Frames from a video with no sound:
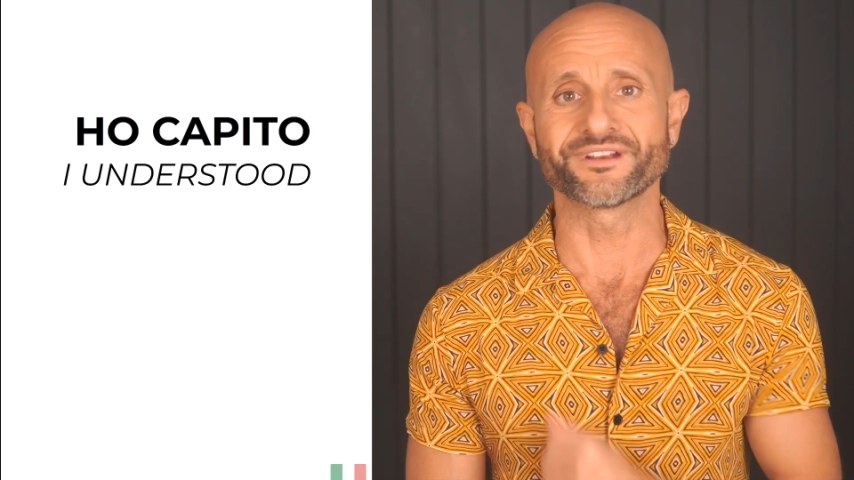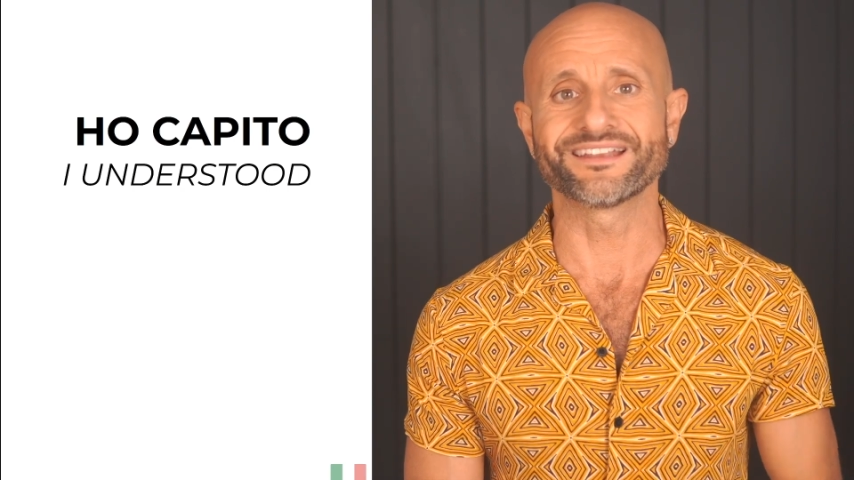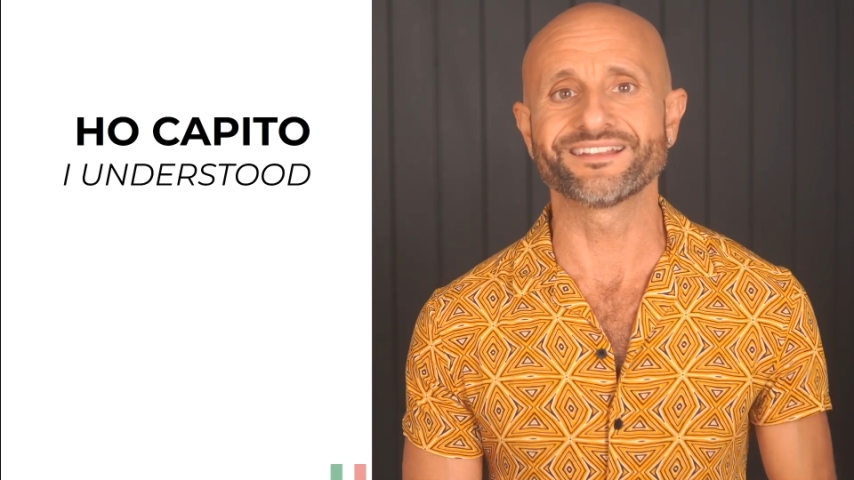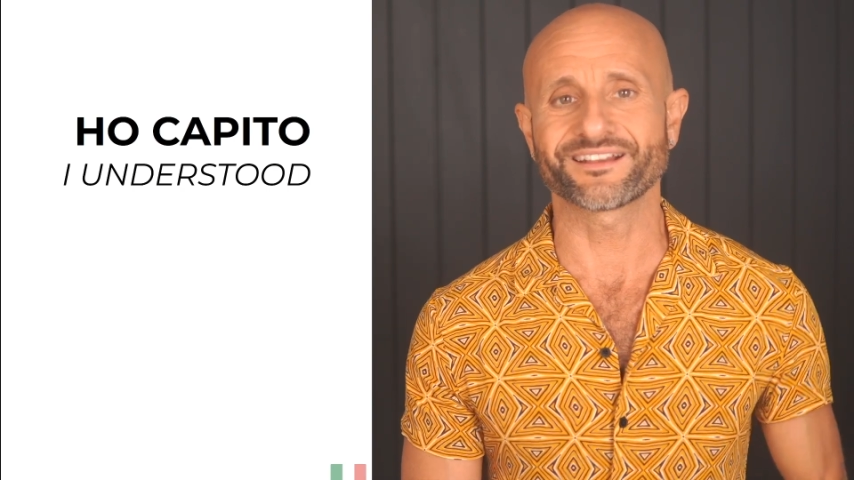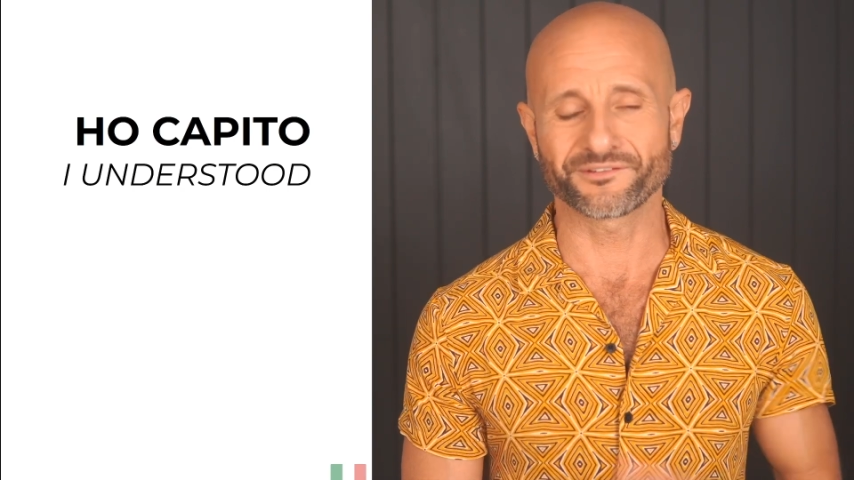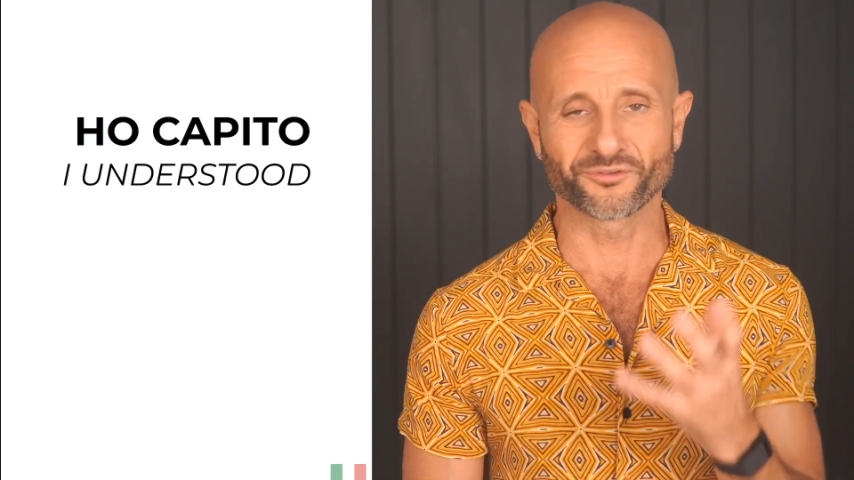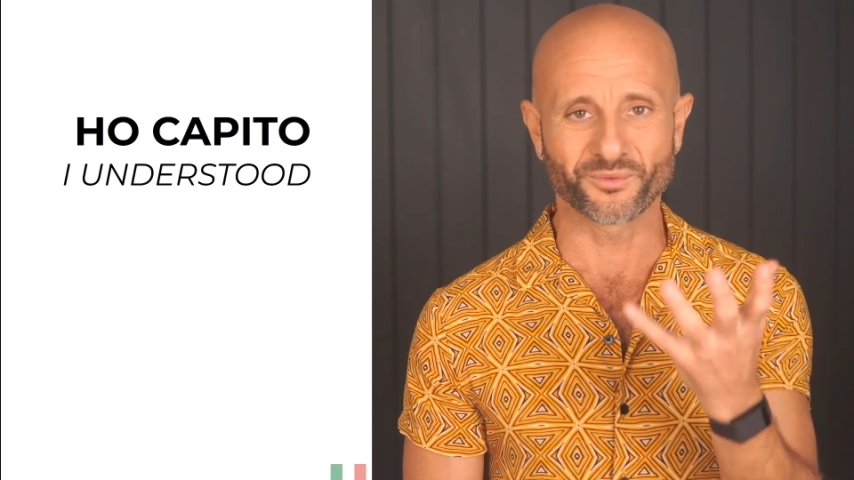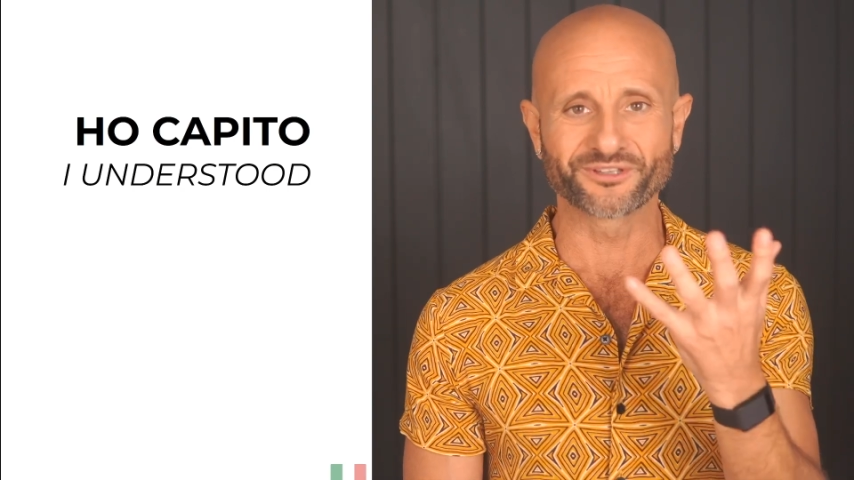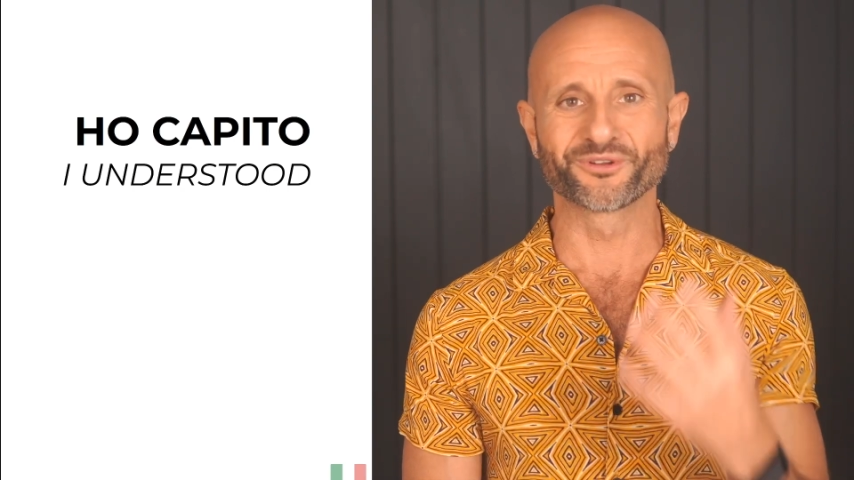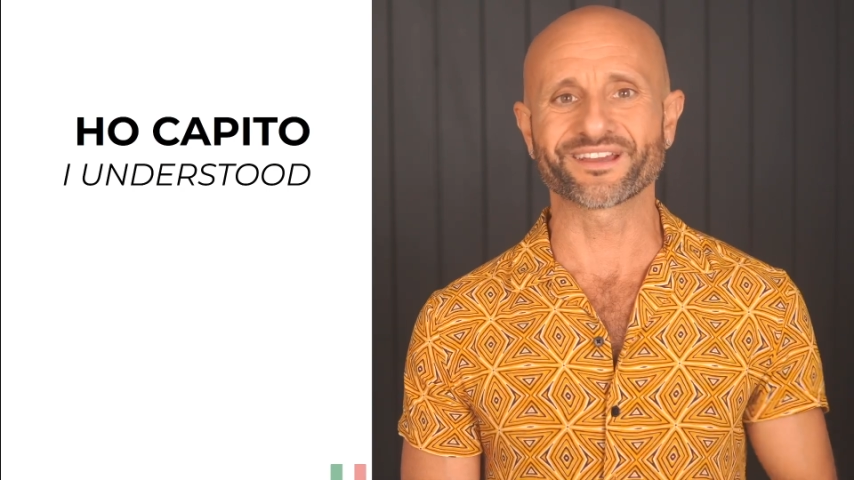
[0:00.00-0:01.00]
really, like
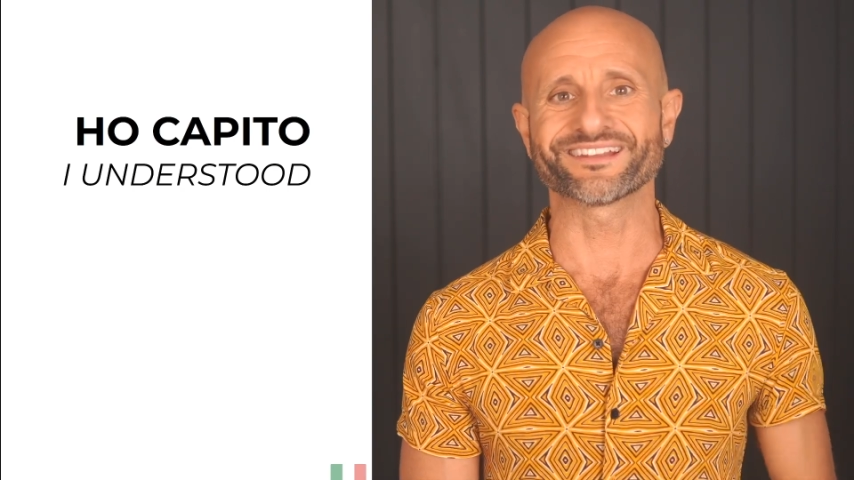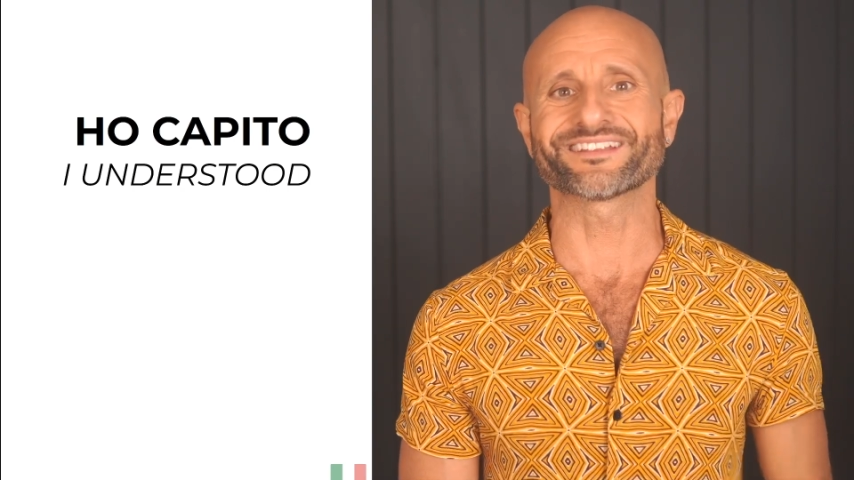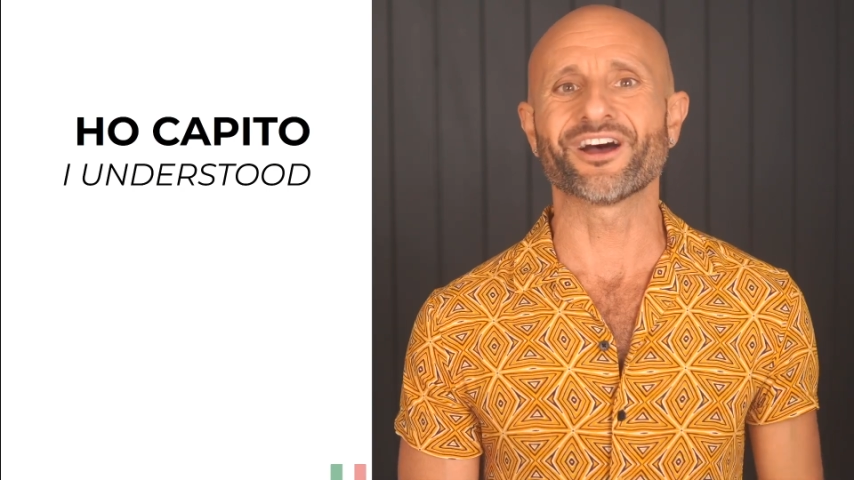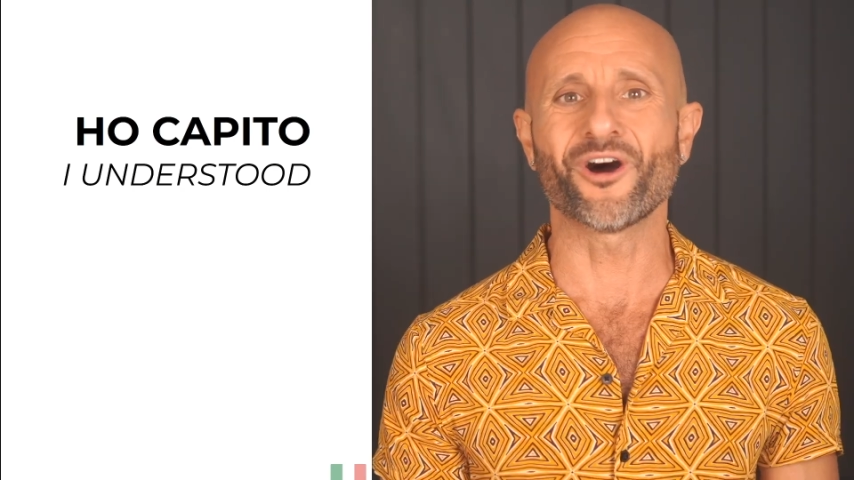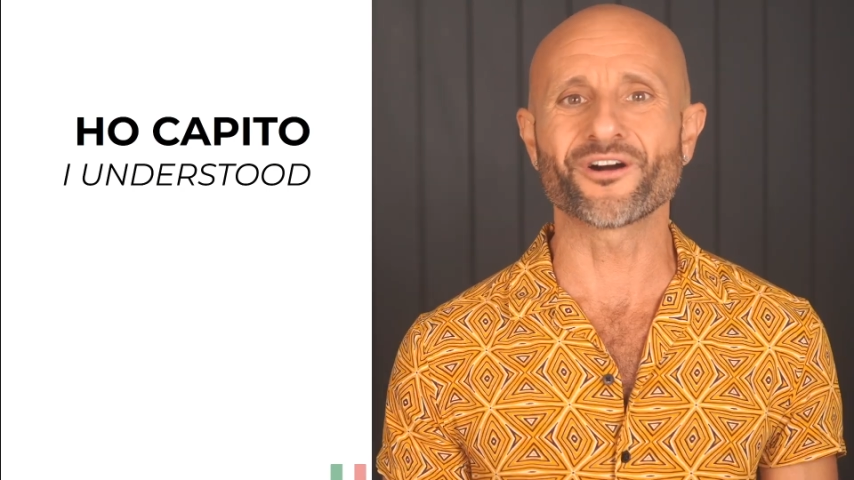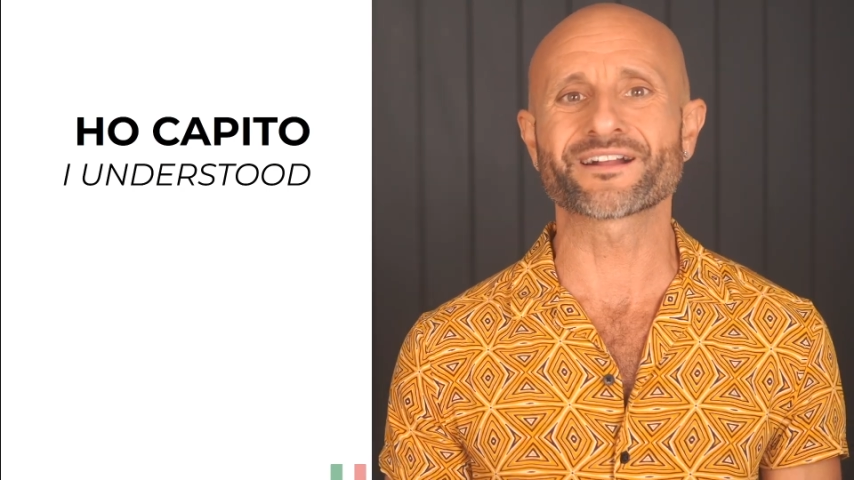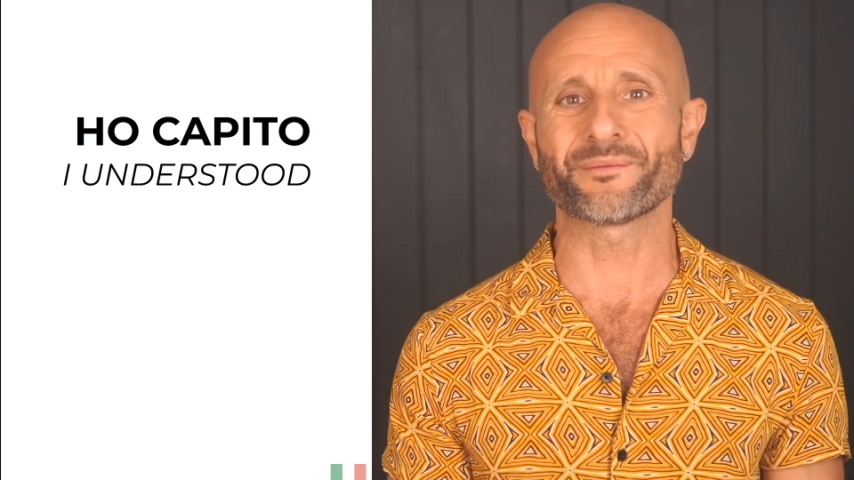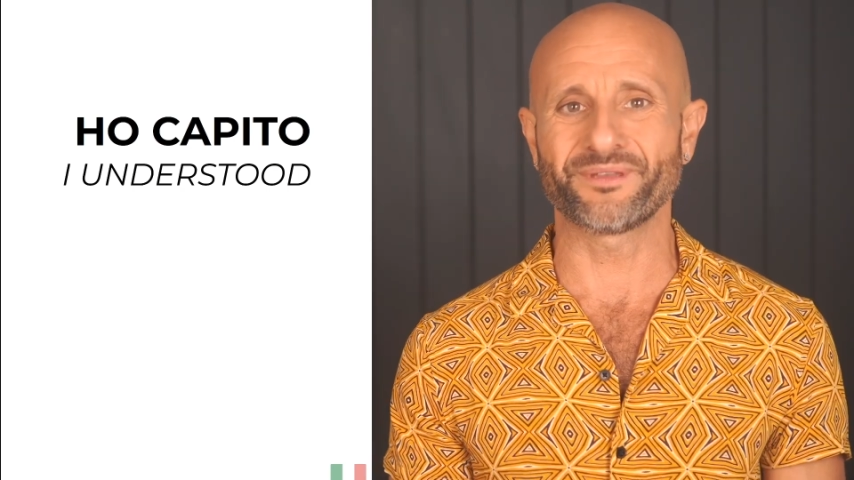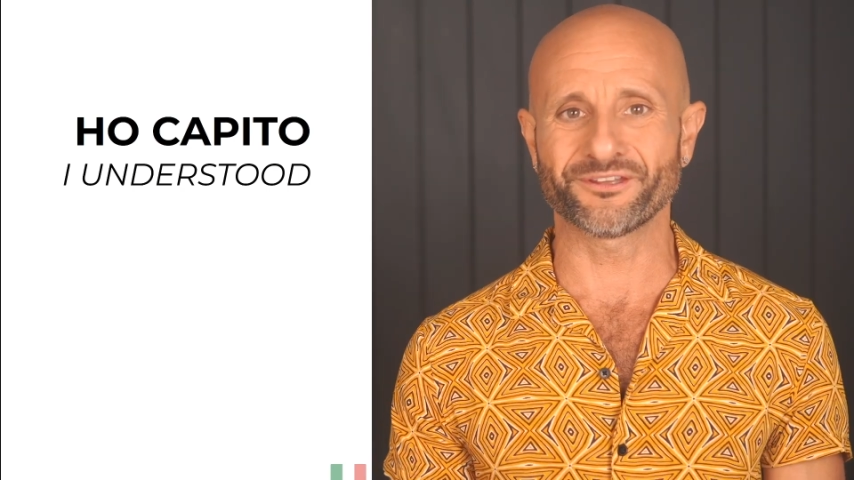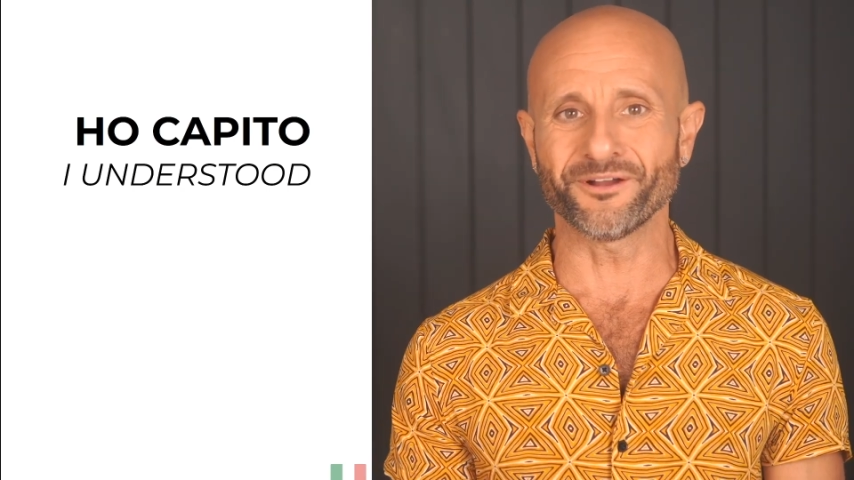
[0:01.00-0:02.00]
when you look at it. Ho
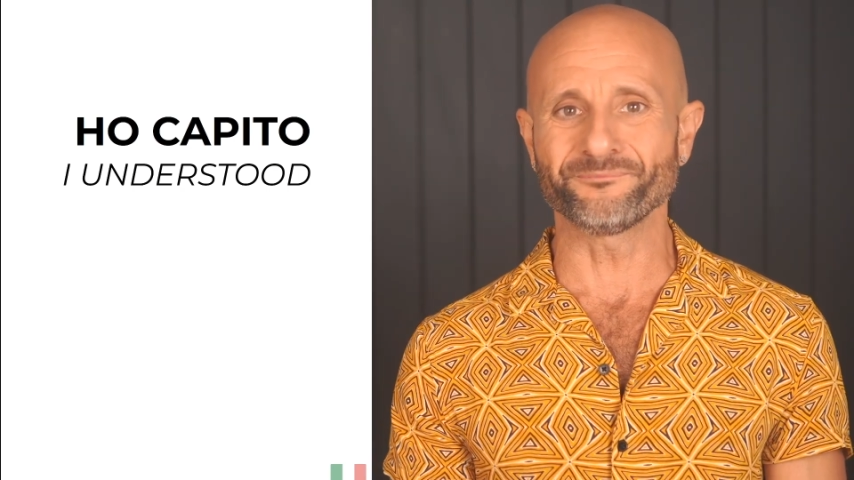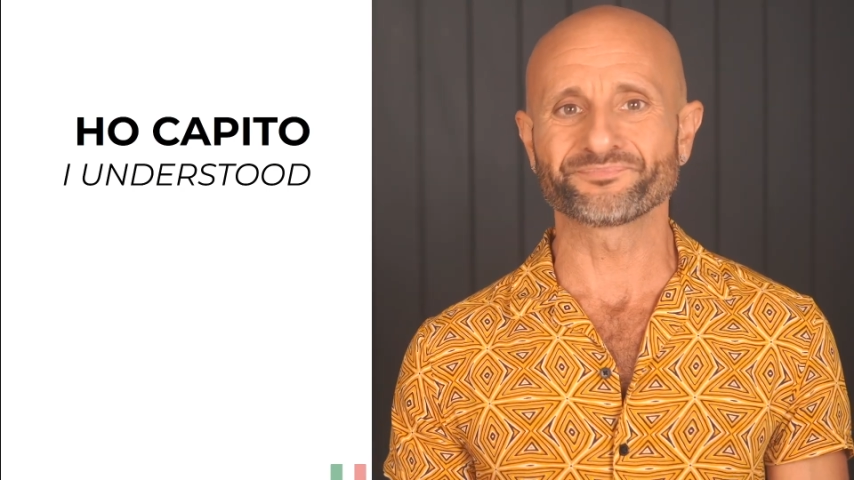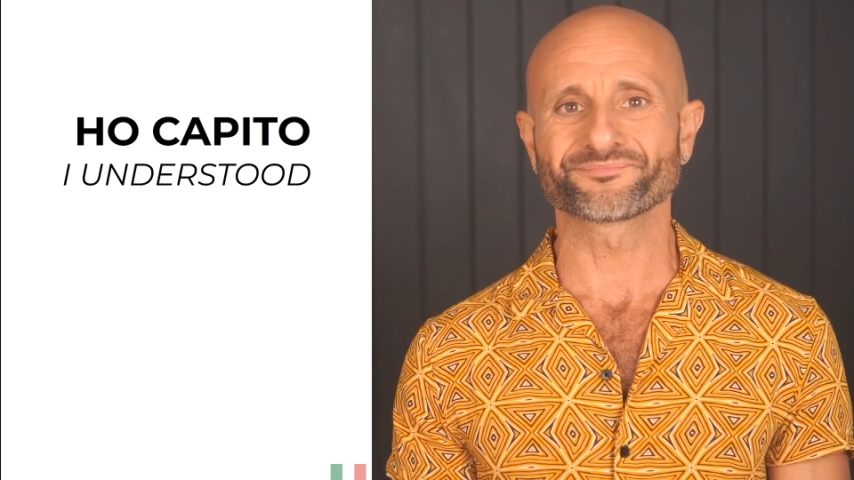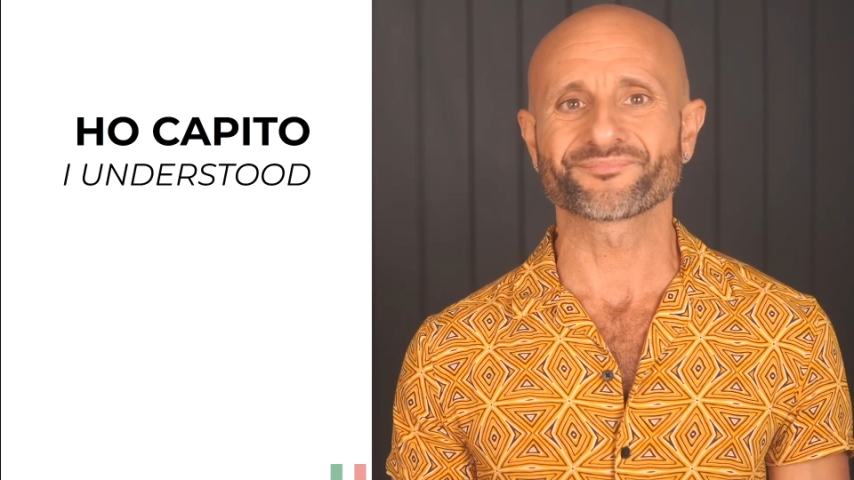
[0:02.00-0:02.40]
capito.